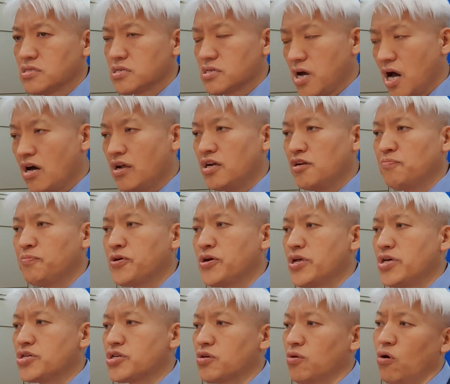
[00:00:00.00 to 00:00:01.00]
God will
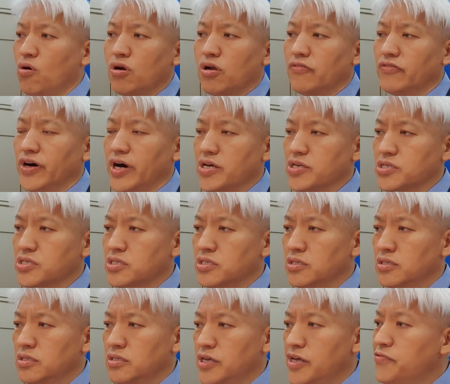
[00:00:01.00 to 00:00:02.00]
punish all of us
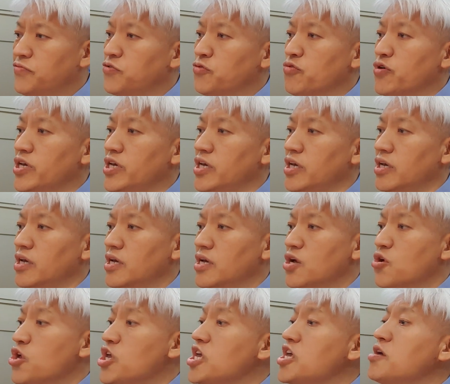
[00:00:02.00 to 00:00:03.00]
if we,
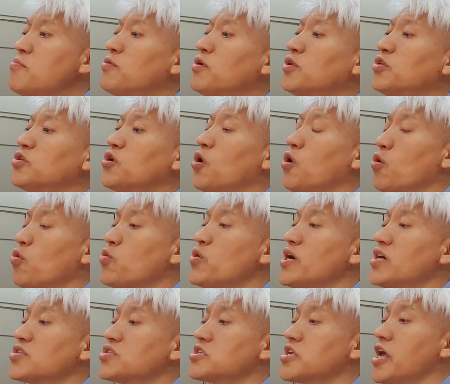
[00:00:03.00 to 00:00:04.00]
even though we
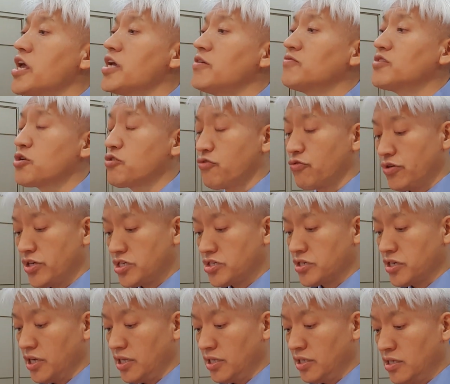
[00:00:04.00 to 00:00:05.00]
are saved
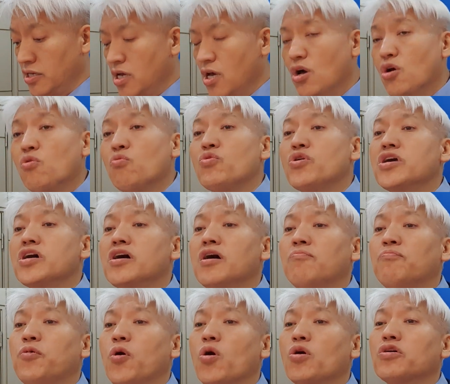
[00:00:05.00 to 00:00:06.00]
Christian, we are
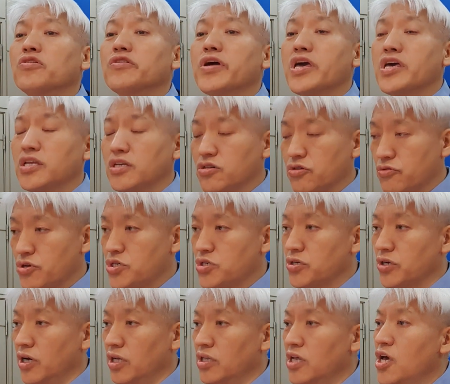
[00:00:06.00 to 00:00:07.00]
born again
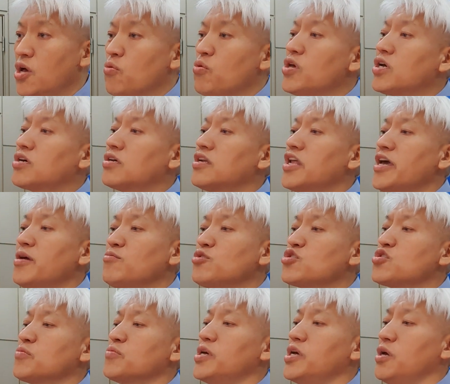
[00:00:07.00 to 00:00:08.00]
Christian. We claim
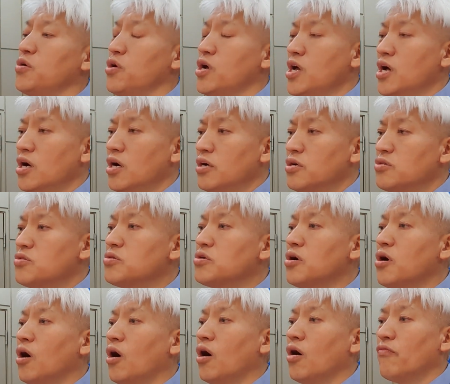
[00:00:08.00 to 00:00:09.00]
to be, you
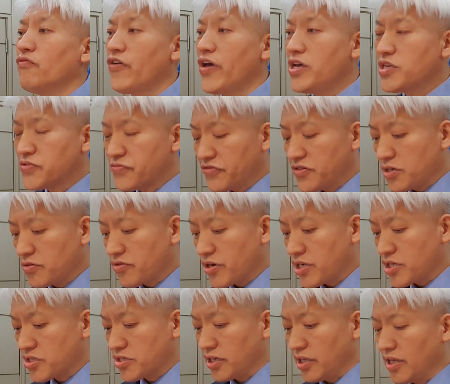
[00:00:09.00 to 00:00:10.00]
know, faithful
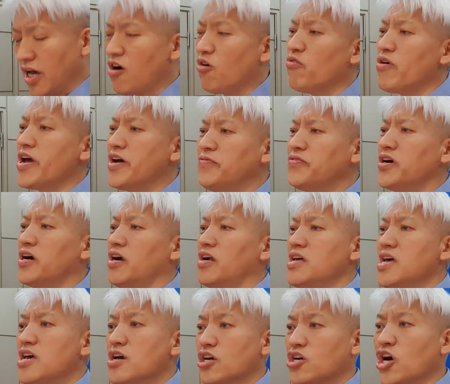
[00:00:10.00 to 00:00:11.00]
Christian. However,
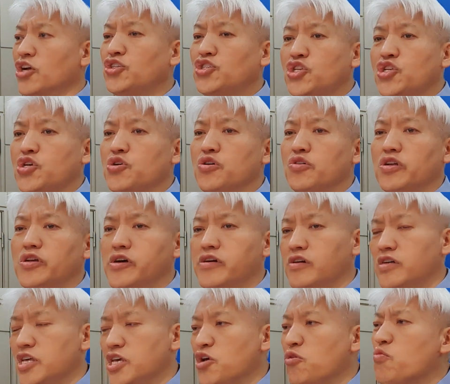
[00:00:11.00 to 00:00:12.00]

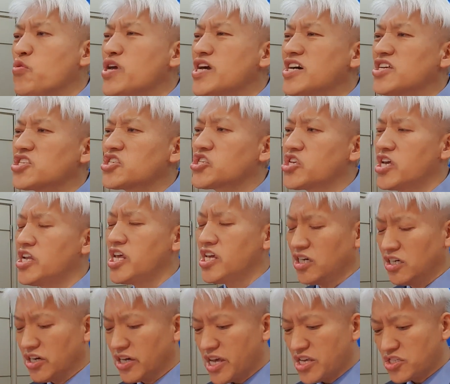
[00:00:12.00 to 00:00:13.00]
continually we are sinning
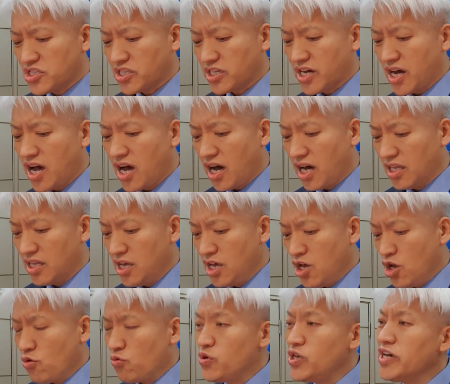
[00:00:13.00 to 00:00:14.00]
against God.
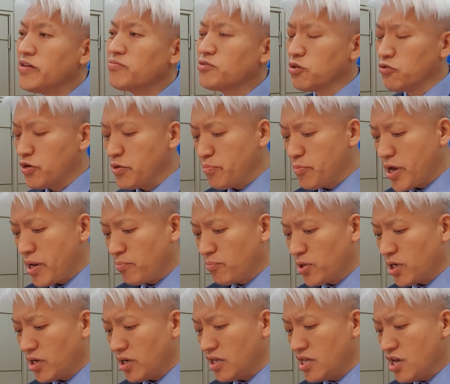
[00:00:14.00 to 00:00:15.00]
We have to
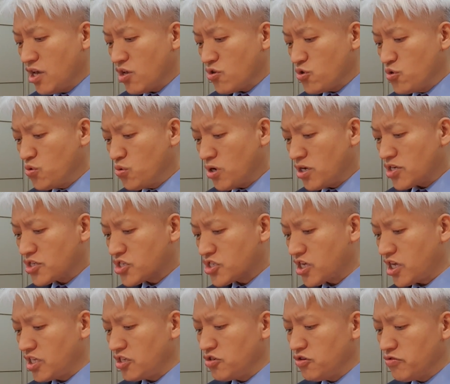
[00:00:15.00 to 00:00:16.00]
remember your
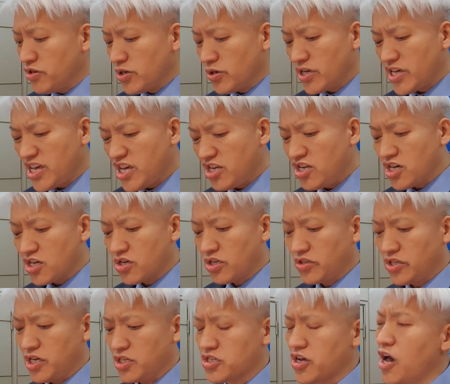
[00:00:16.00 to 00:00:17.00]
sin, your
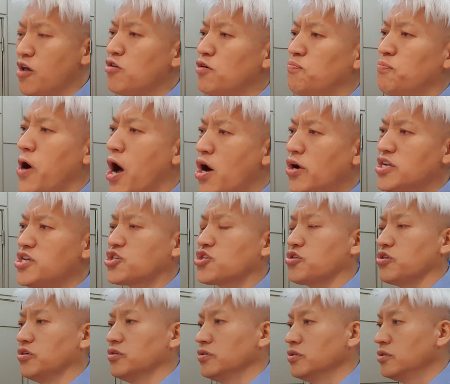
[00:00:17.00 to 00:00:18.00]
iniquities. I will punish
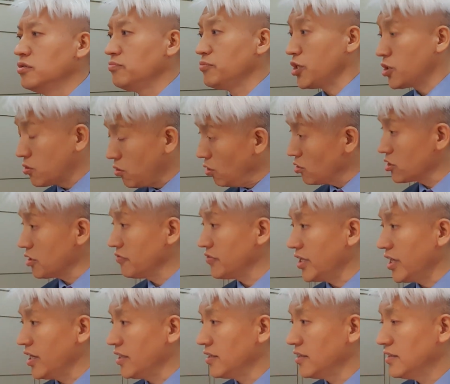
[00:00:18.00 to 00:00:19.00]
you because of
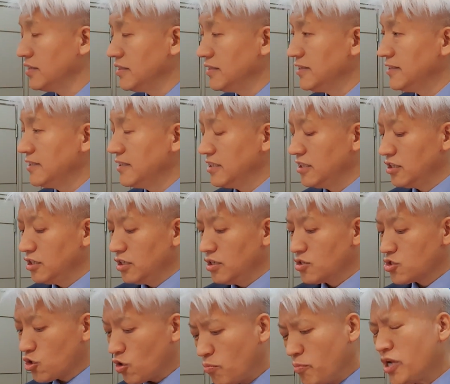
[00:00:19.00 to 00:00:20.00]
that.
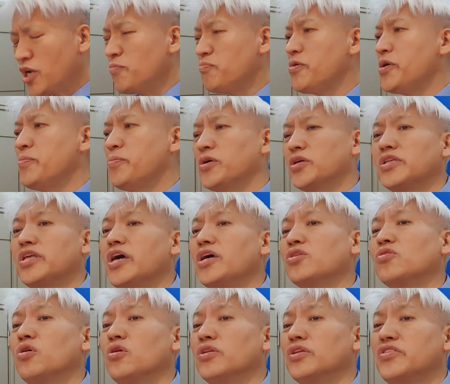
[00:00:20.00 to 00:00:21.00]
So many people, they
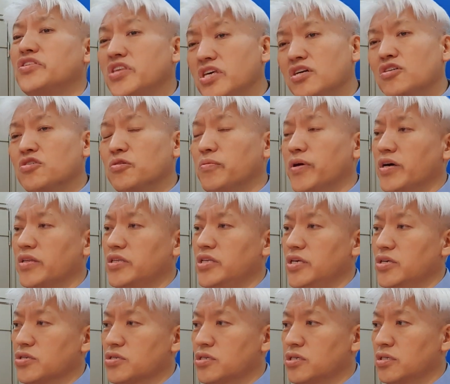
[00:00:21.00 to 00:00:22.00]
don't think about
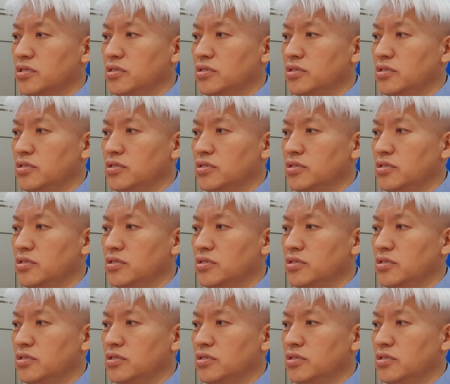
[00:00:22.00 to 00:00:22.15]
this.